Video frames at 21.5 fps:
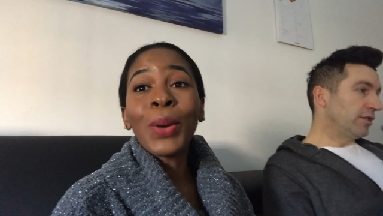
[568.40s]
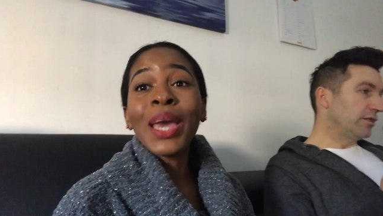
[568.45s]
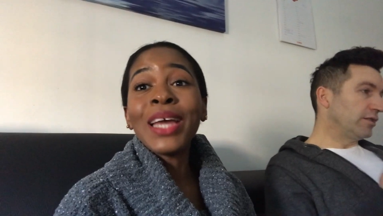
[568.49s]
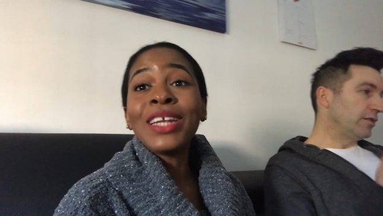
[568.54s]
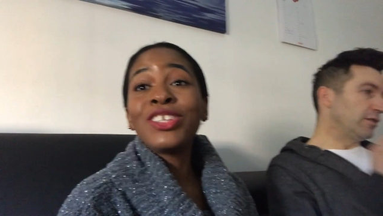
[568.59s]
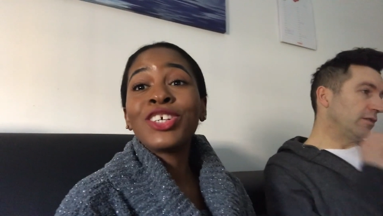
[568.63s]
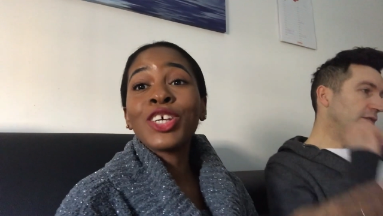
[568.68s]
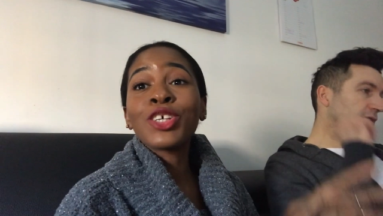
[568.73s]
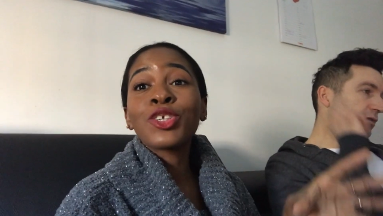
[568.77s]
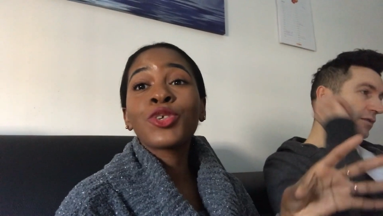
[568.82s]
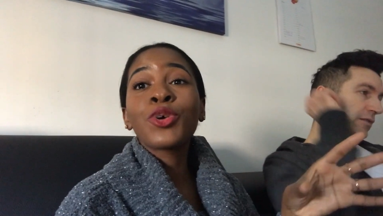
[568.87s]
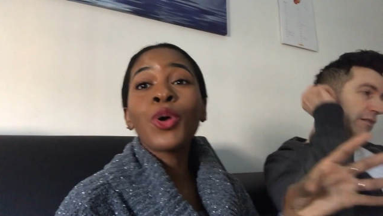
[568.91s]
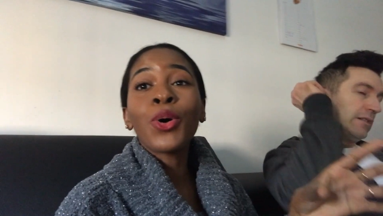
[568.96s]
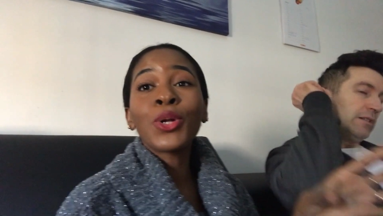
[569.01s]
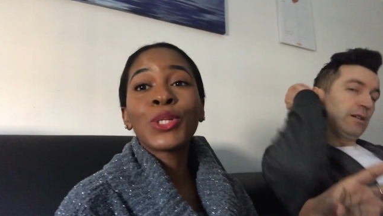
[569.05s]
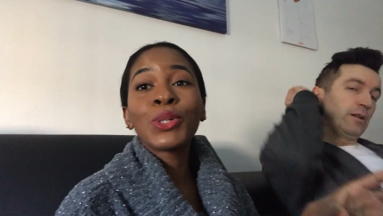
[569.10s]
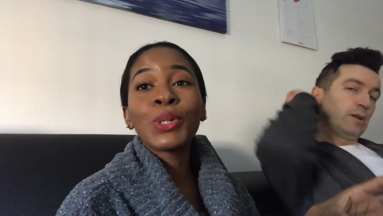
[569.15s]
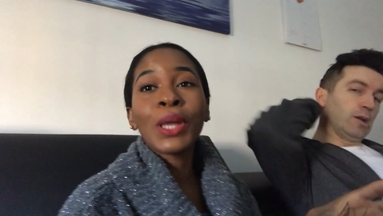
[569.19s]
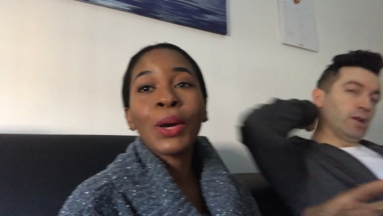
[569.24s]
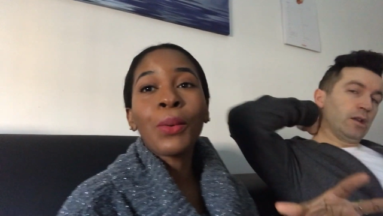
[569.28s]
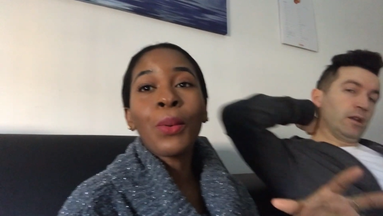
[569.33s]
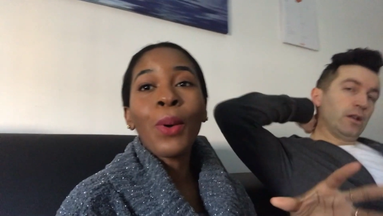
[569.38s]
Speaker 1: you can just go
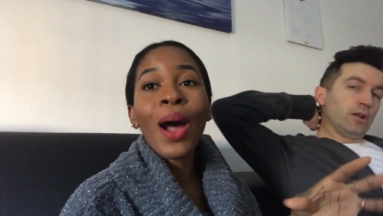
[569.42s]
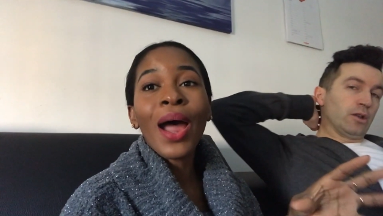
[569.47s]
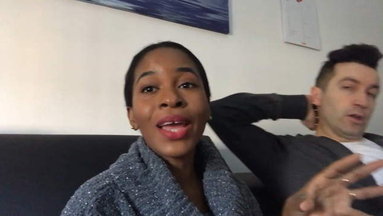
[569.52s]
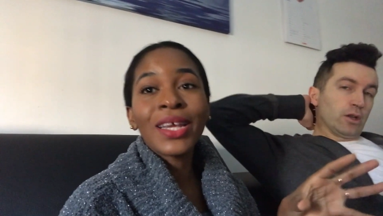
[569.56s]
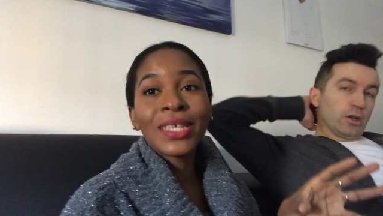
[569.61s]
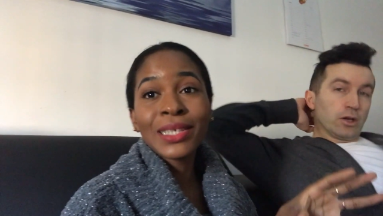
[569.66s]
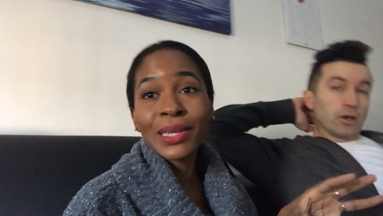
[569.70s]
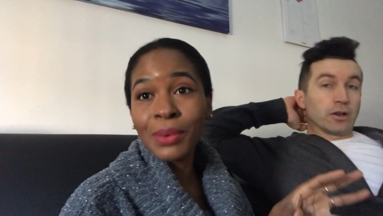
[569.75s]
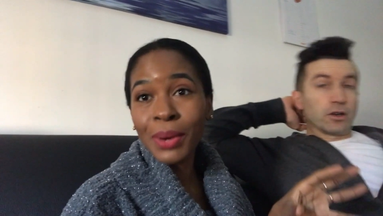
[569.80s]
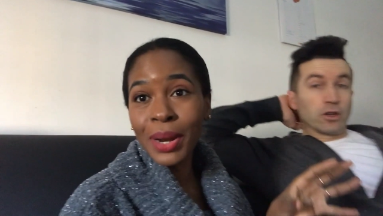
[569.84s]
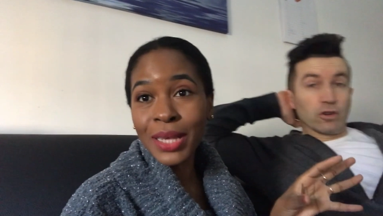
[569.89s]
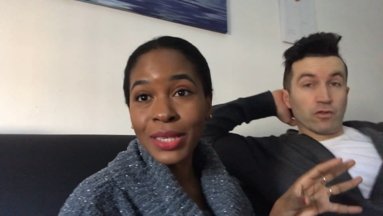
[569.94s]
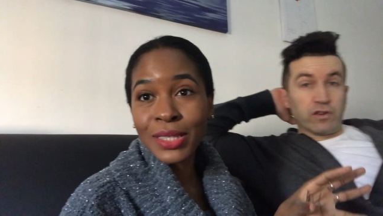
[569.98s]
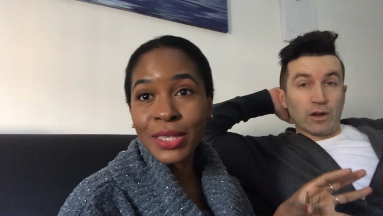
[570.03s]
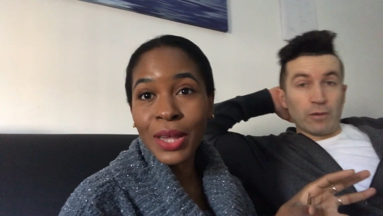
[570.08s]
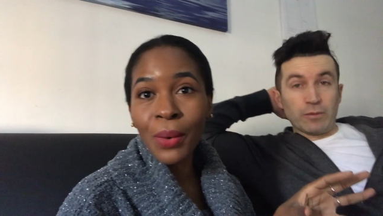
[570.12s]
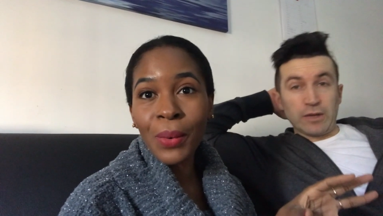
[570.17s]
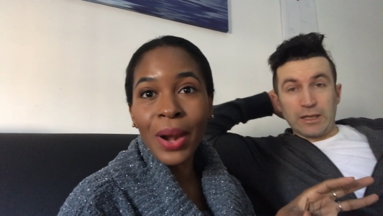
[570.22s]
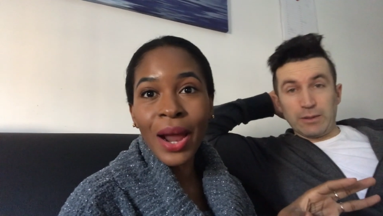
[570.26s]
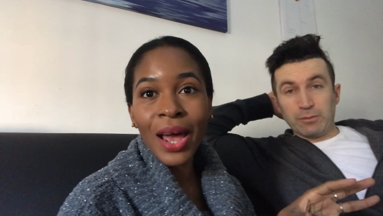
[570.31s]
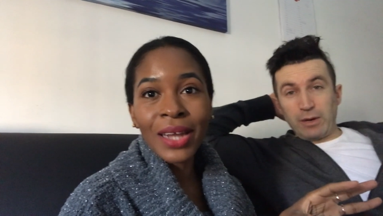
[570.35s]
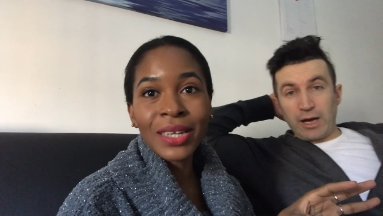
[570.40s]
to the quiet to
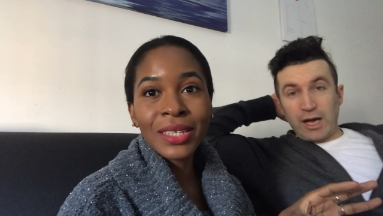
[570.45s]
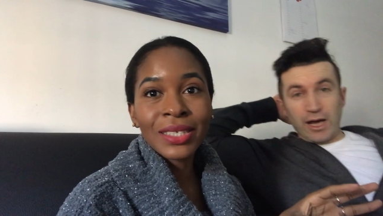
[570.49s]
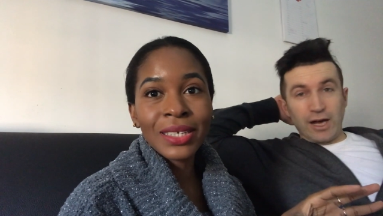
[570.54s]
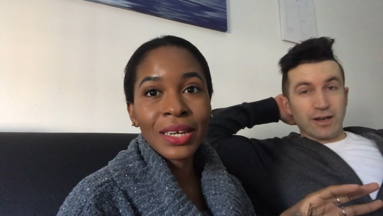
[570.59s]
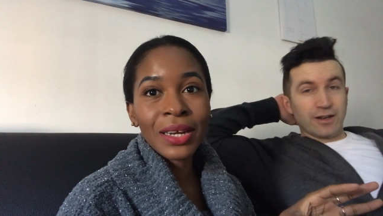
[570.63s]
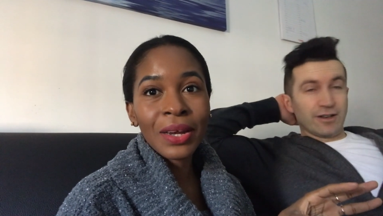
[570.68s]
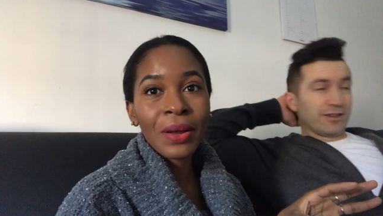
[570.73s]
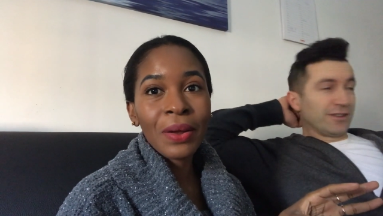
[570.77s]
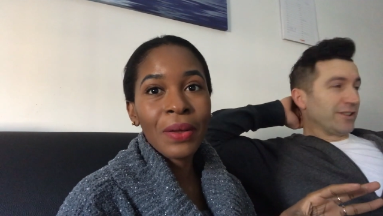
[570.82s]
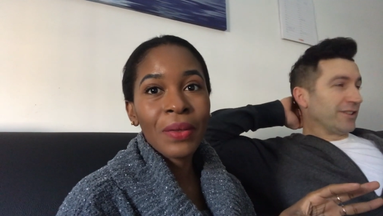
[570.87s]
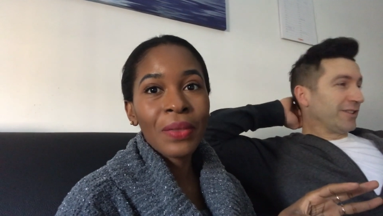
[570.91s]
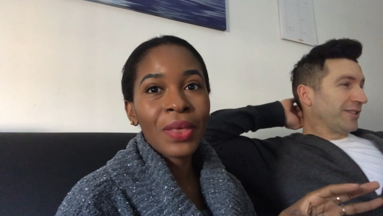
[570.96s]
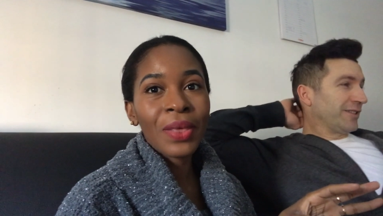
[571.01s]
restaurant.